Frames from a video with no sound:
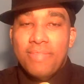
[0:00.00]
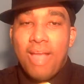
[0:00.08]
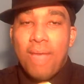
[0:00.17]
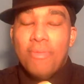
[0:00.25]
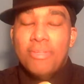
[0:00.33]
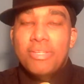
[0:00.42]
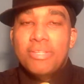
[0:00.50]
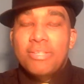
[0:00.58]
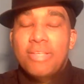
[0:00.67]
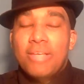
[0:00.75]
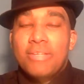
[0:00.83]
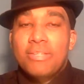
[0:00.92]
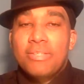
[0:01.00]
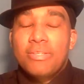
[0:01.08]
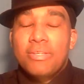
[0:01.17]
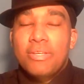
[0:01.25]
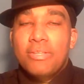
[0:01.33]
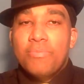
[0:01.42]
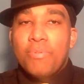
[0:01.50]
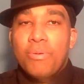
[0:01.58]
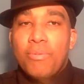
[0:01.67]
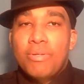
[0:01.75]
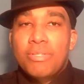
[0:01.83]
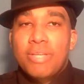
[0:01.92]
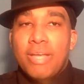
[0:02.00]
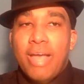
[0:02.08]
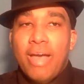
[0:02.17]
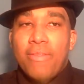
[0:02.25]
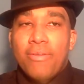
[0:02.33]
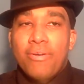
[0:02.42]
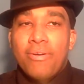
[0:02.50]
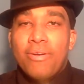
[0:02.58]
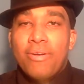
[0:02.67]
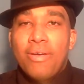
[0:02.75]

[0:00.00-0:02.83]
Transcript: I mean, she seems like she's pretty much together,